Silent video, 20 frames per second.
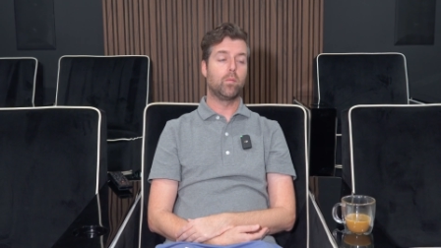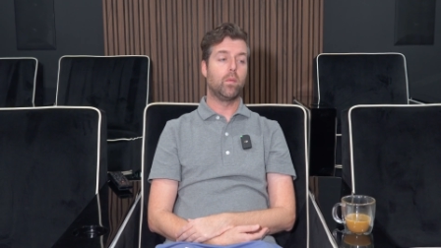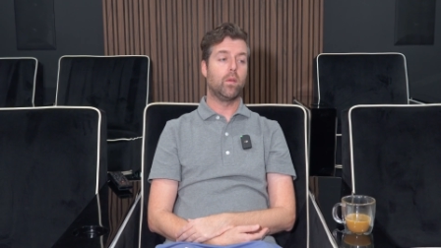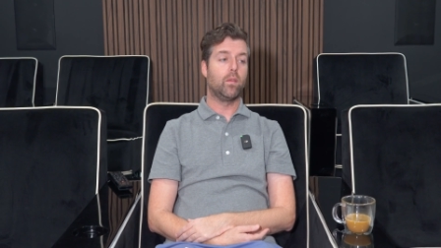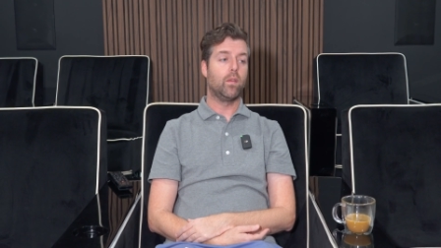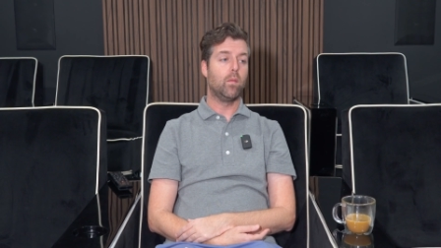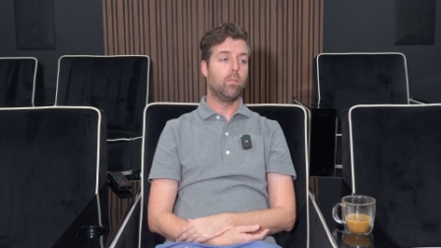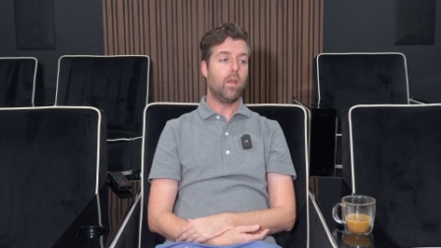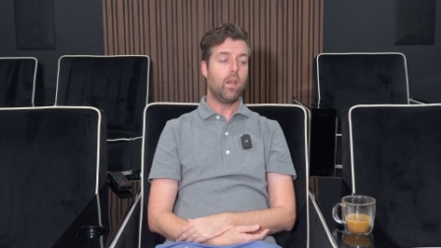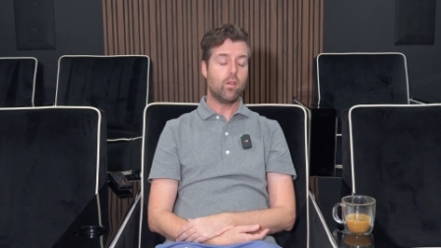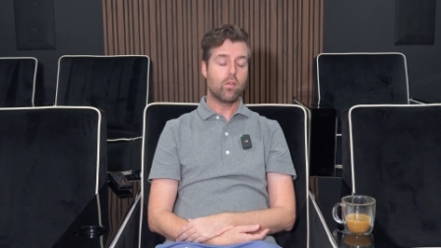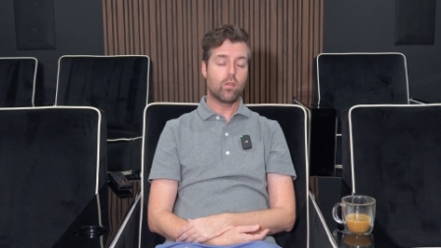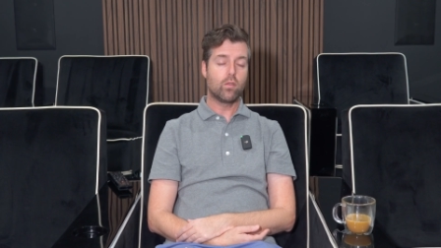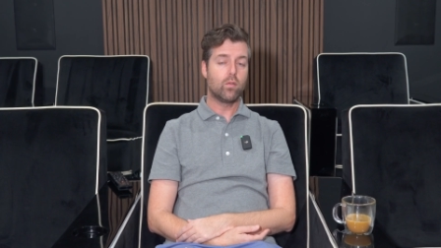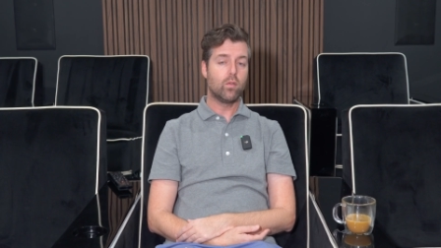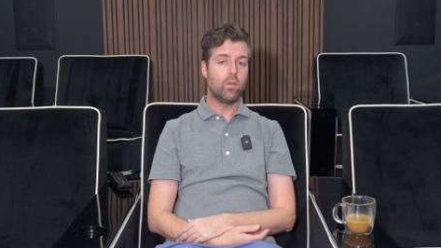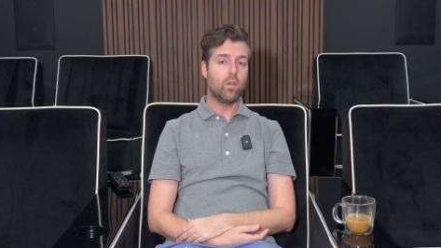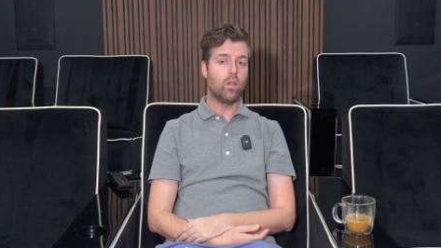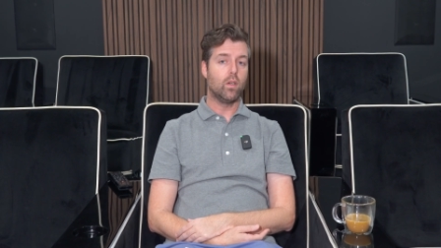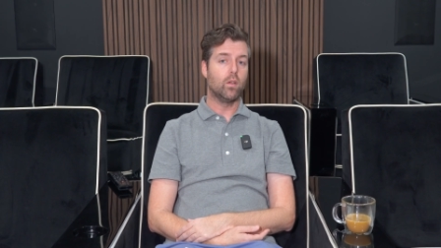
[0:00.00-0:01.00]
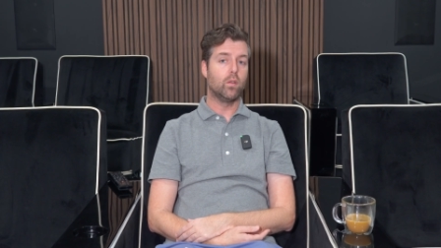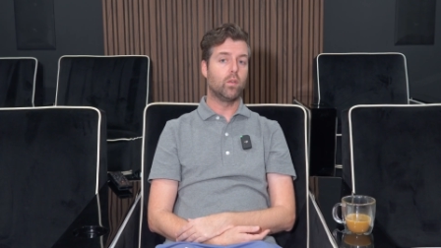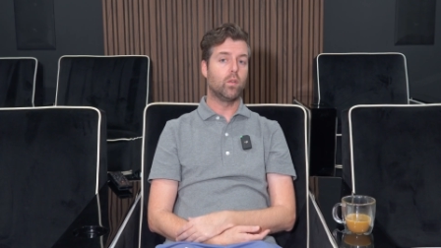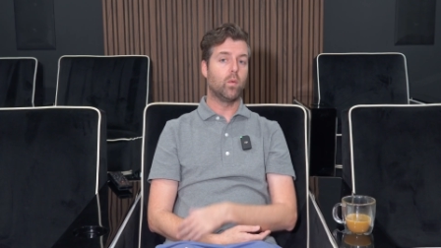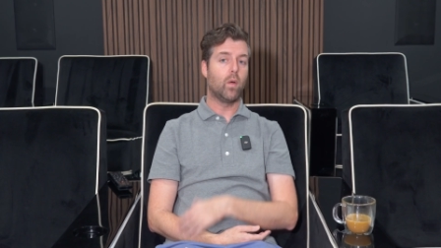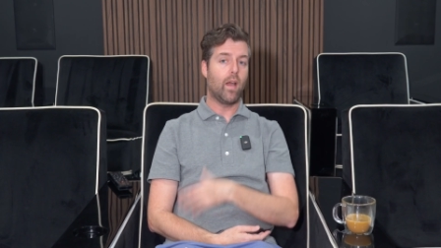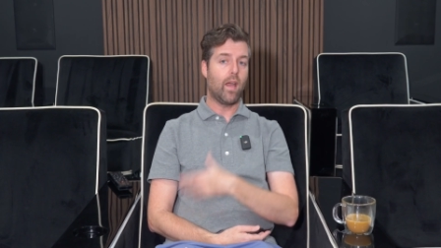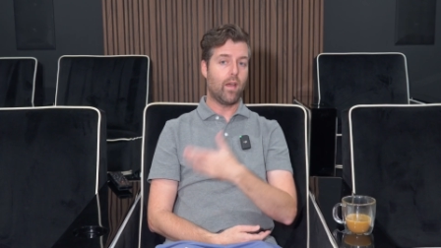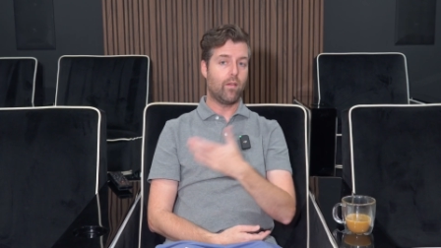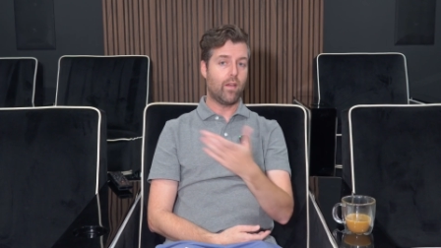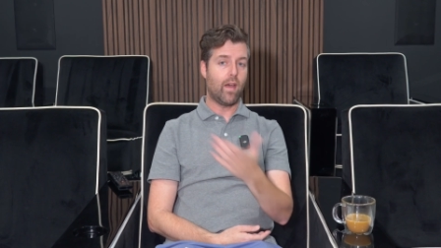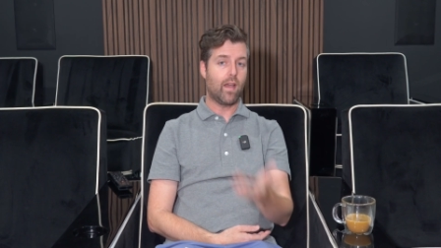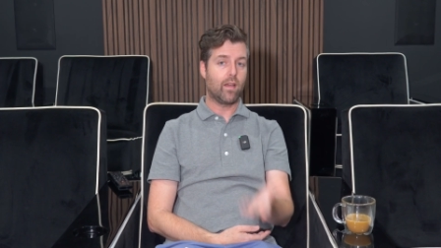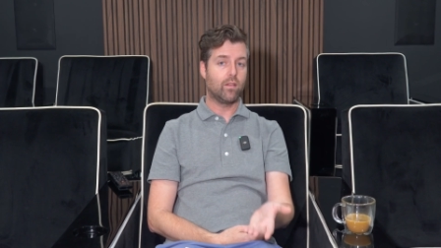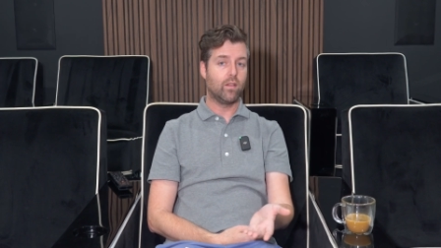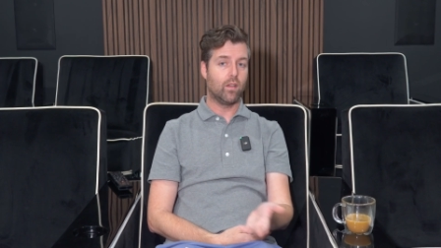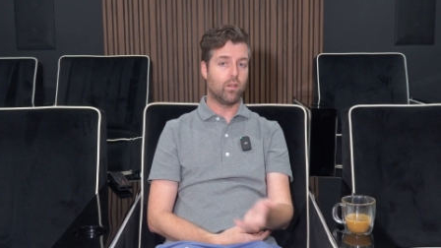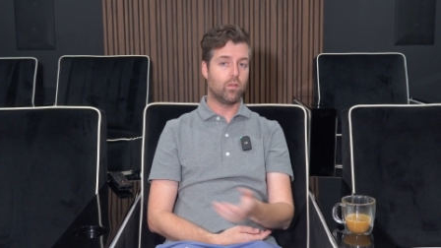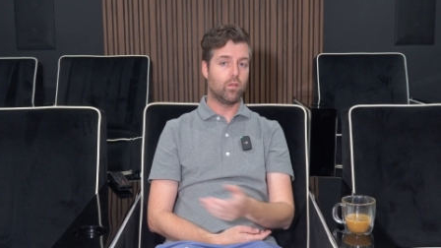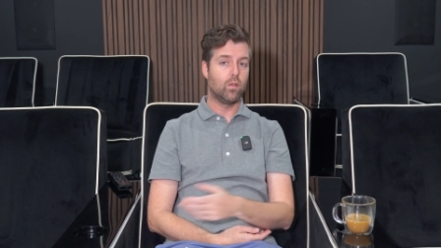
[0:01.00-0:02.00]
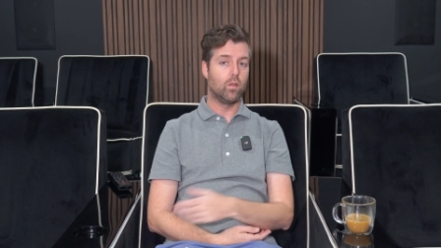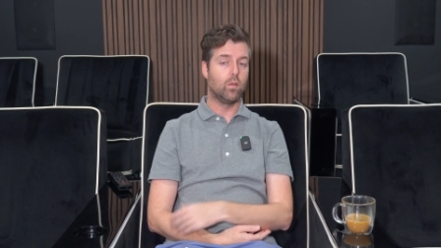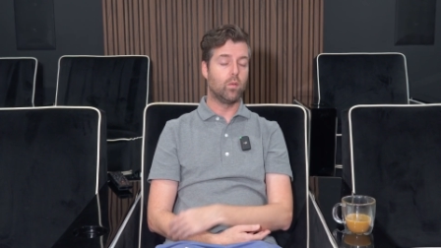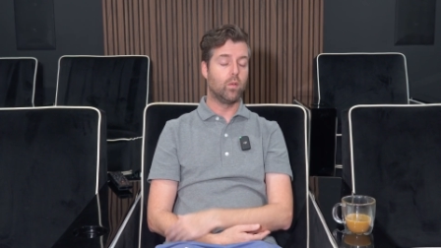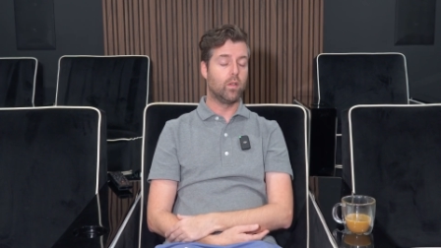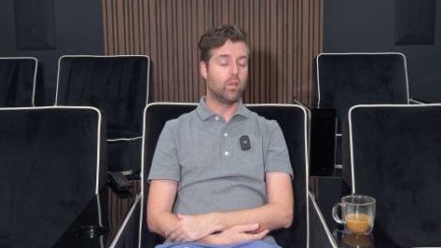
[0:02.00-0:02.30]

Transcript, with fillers: but the major studios who I have access to